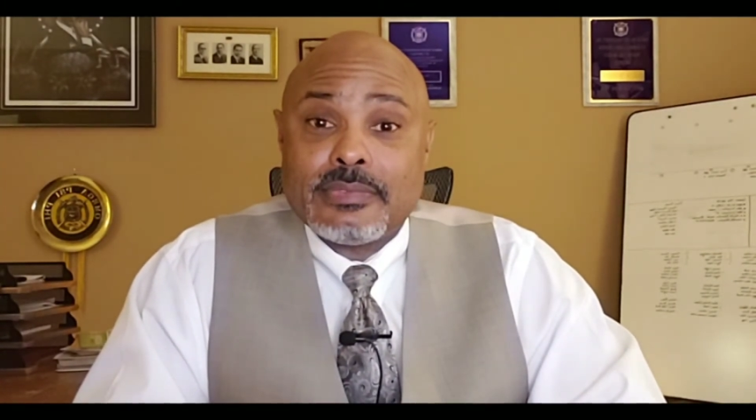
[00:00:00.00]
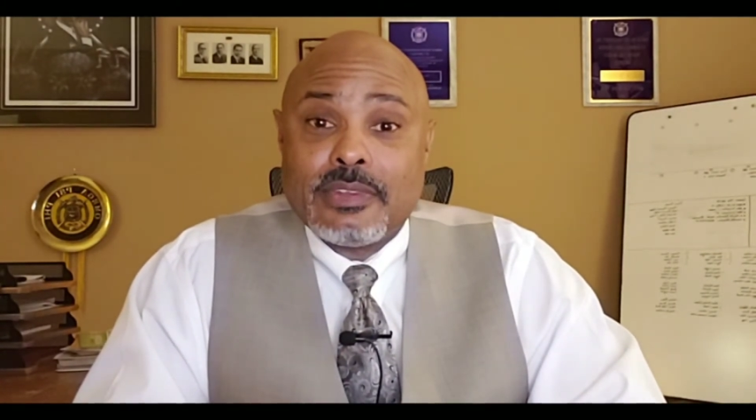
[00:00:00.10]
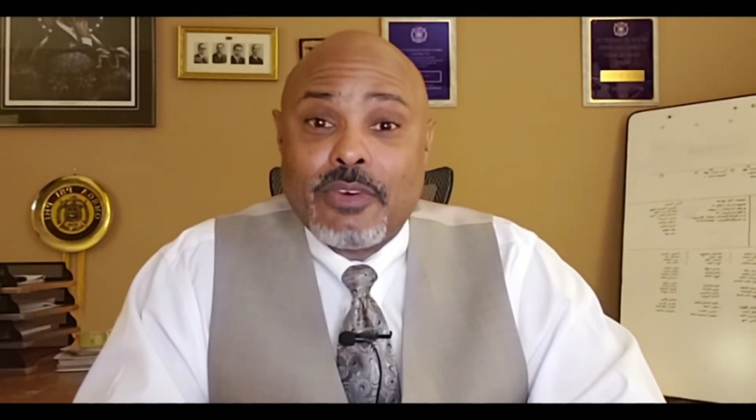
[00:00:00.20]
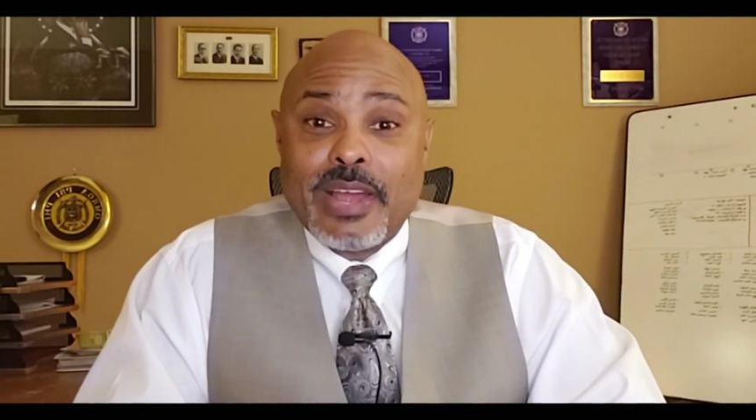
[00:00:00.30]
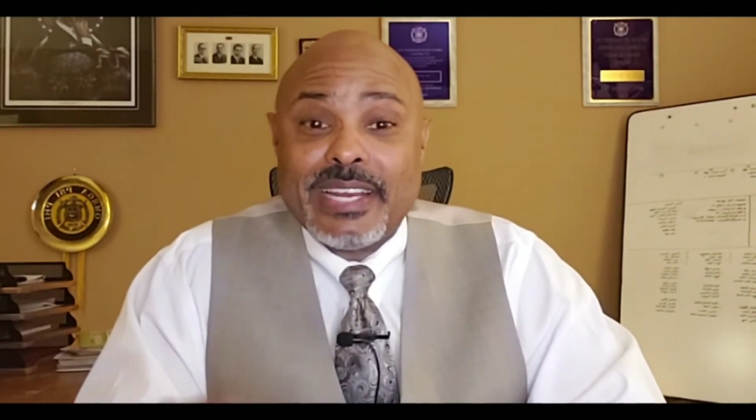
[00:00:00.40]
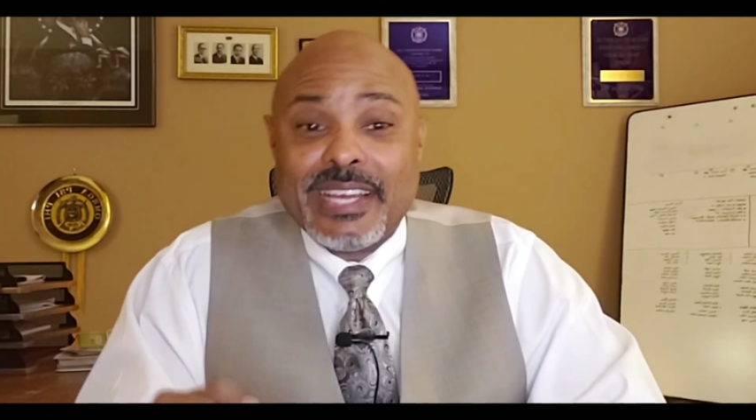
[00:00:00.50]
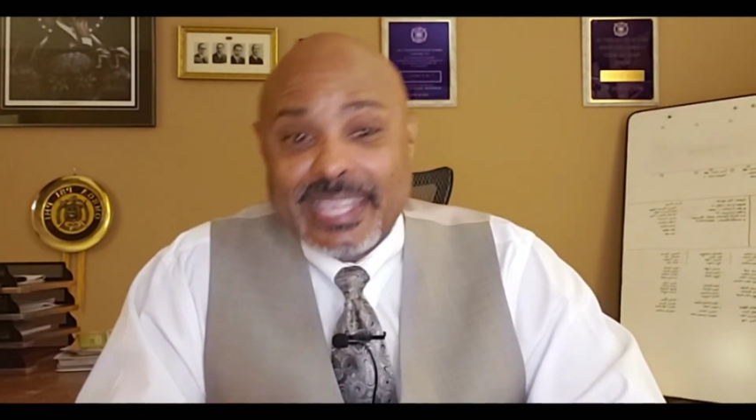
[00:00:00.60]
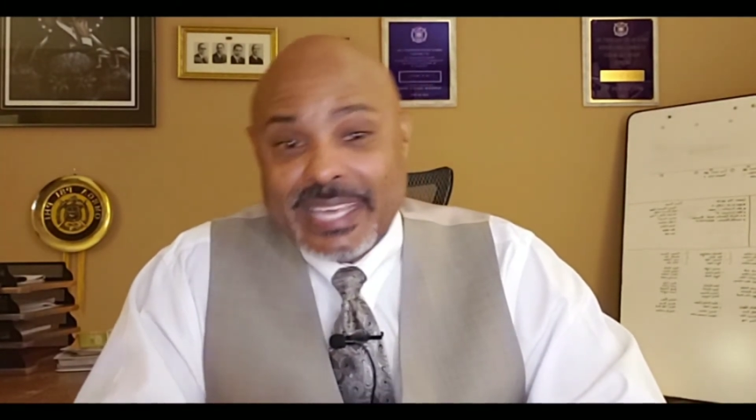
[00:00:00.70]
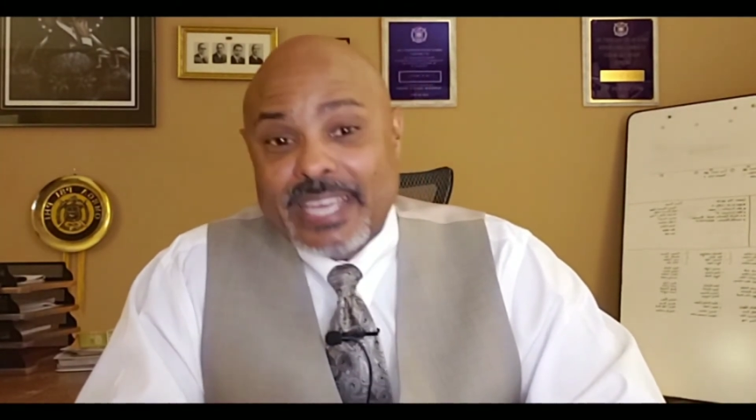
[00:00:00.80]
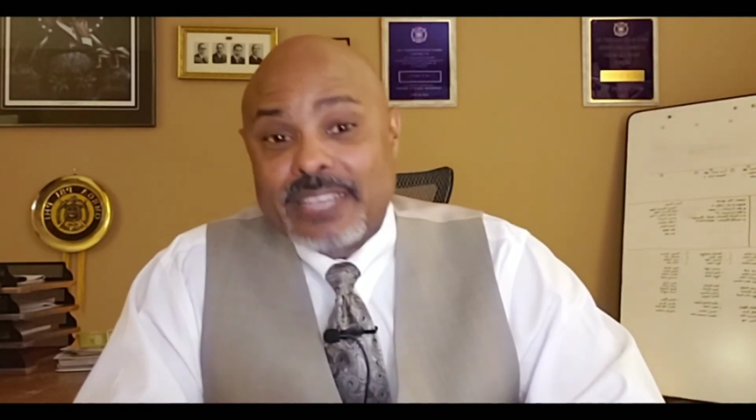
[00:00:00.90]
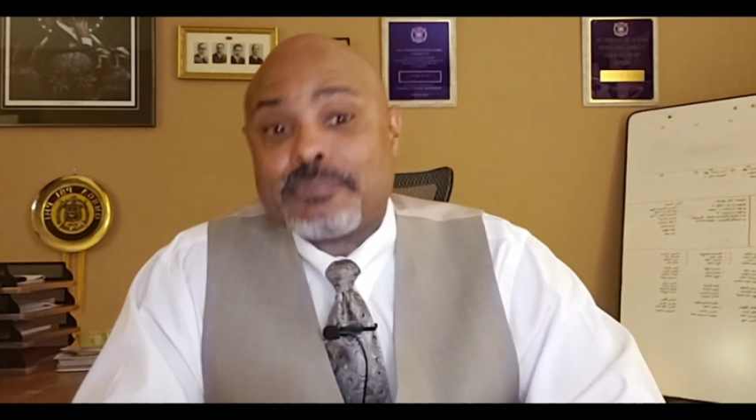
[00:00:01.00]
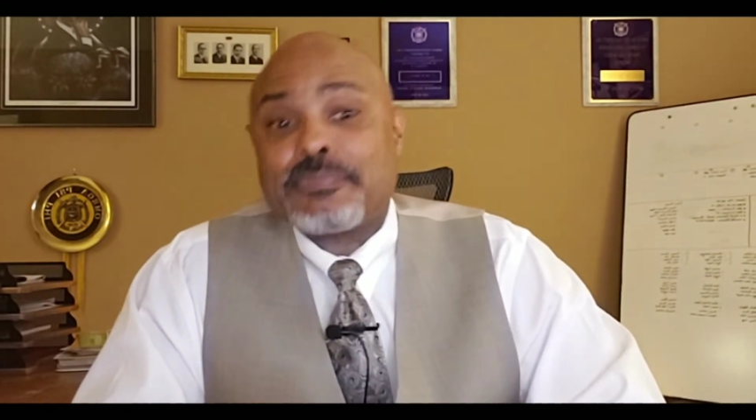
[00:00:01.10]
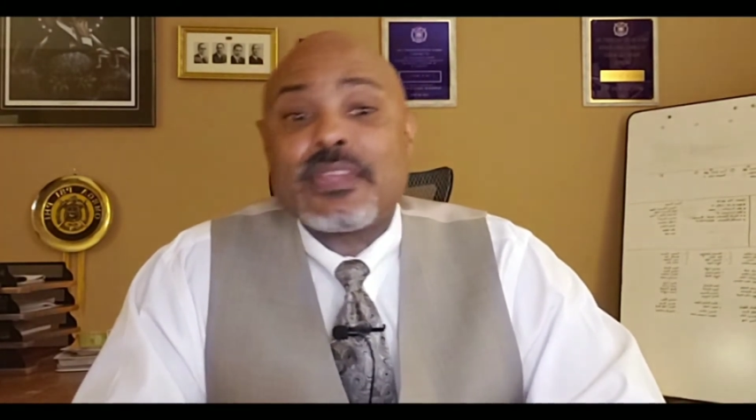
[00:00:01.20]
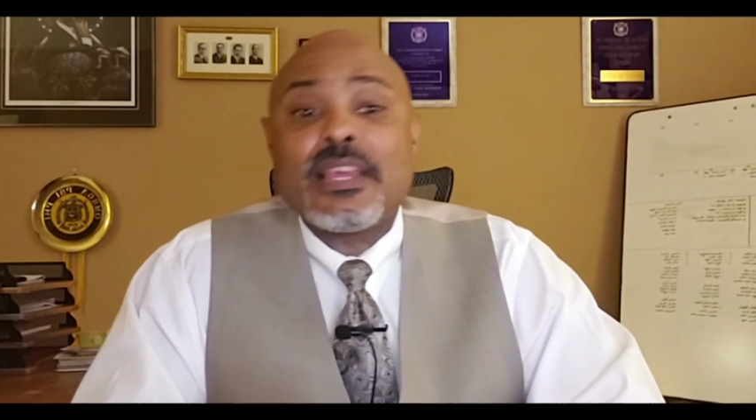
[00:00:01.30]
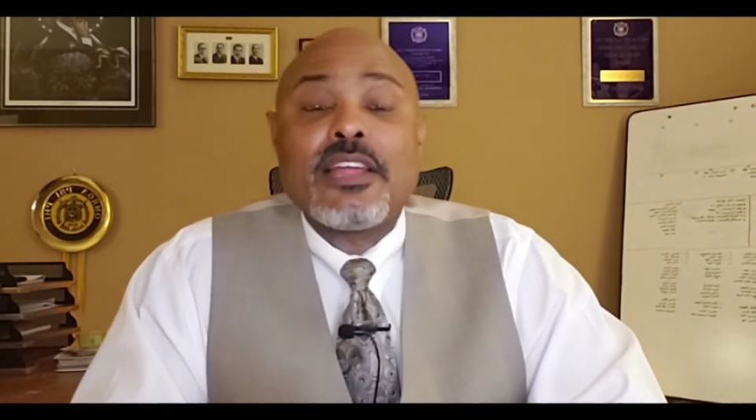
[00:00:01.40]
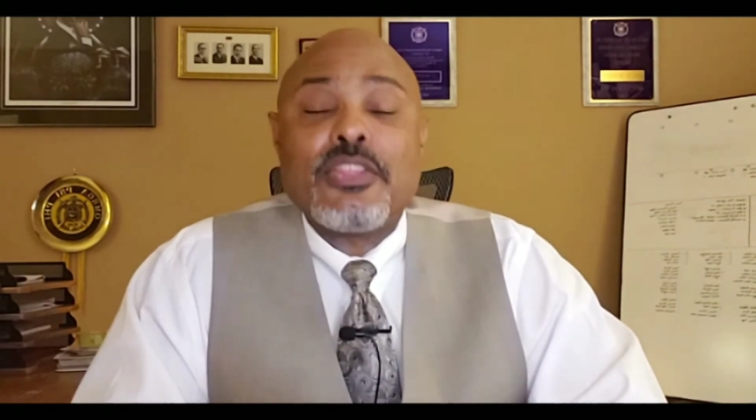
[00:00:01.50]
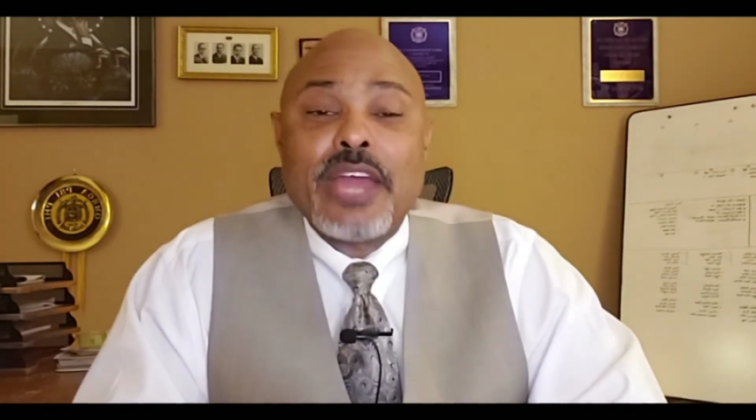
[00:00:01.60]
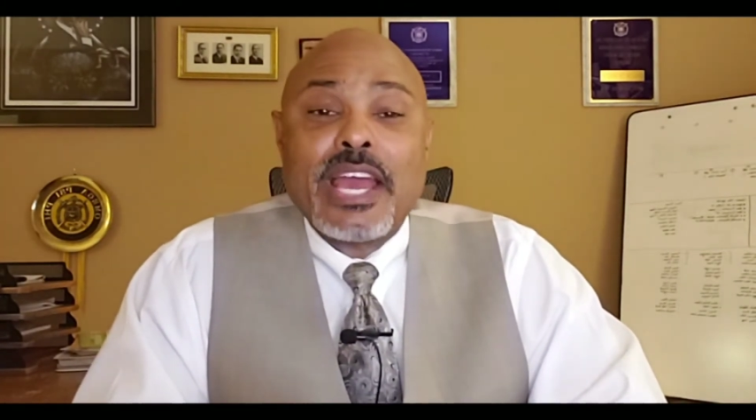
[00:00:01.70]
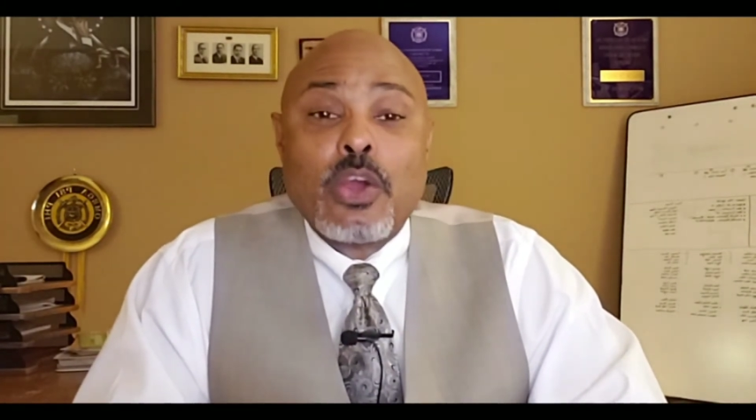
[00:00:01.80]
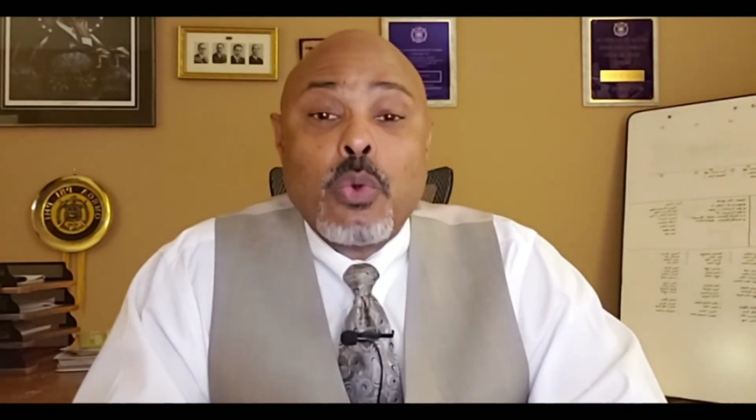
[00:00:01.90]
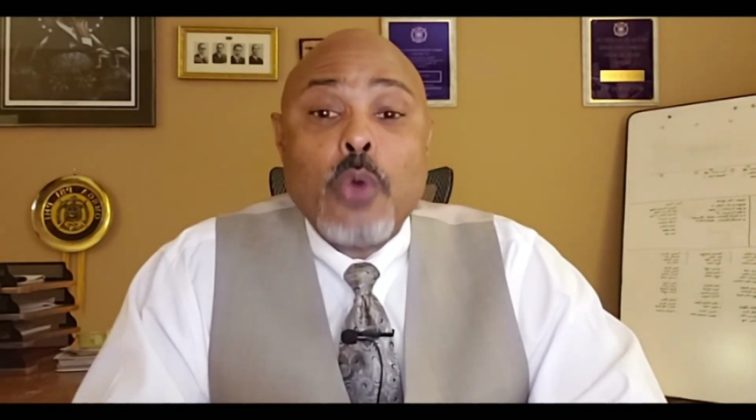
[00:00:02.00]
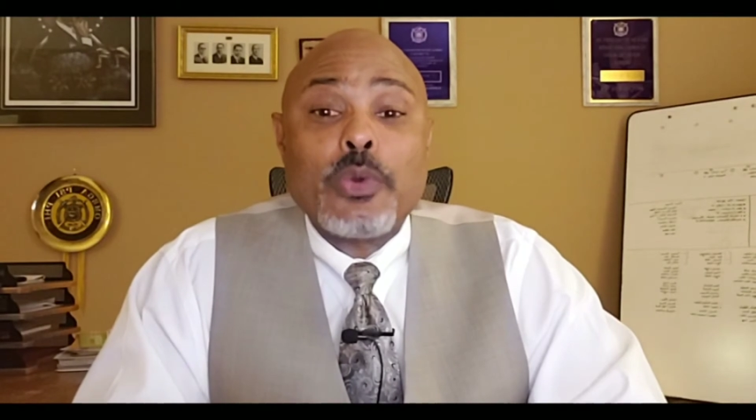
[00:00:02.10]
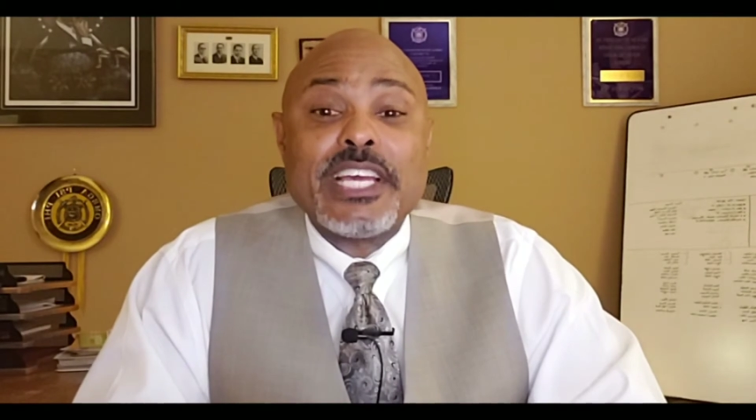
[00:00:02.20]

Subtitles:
All right? Again, that quote